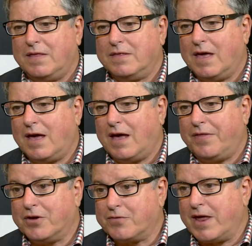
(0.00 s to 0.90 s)

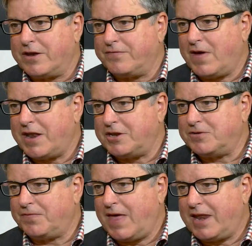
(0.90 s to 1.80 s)
The great advantage
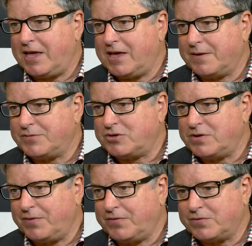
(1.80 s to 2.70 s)
of that income
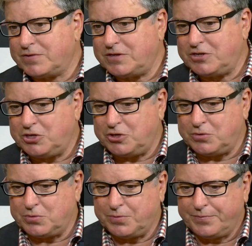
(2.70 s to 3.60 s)
stream, of course, is
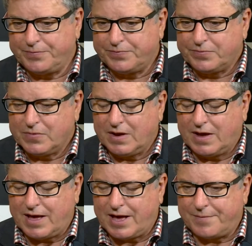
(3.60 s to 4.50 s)
you
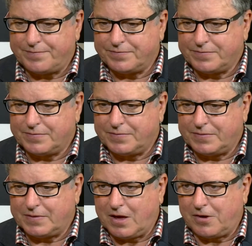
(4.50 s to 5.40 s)

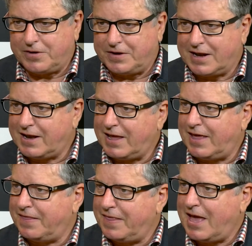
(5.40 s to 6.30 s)
only
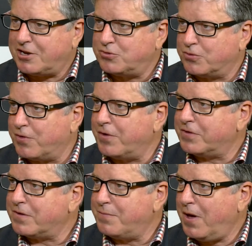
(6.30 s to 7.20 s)
declare the actual
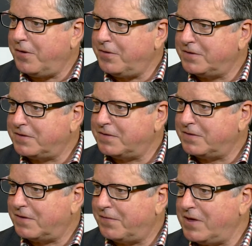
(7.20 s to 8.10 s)
growth component
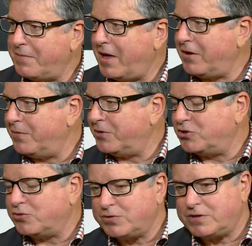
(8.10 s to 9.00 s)
of the amount you
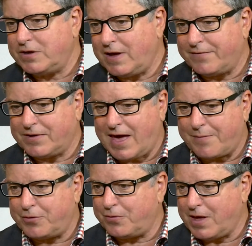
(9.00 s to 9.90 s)
withdraw, so you have
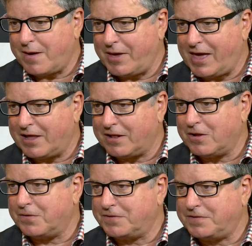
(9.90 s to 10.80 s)
capital coming out
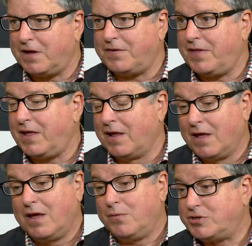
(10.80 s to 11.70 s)
alongside of that,
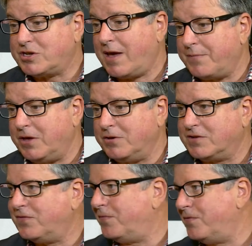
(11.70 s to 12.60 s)
which can be
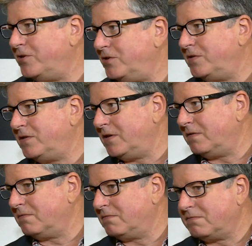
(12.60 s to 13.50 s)
useful for
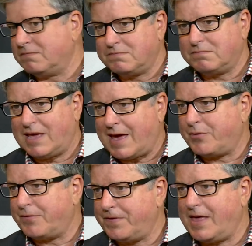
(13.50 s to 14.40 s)
reducing
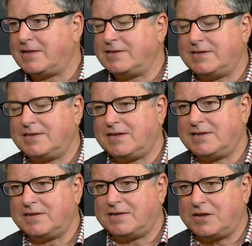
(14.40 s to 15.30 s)
capital for the assets
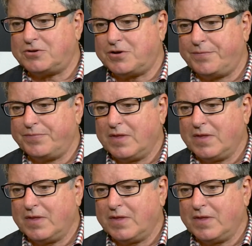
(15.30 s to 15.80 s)
test, etc.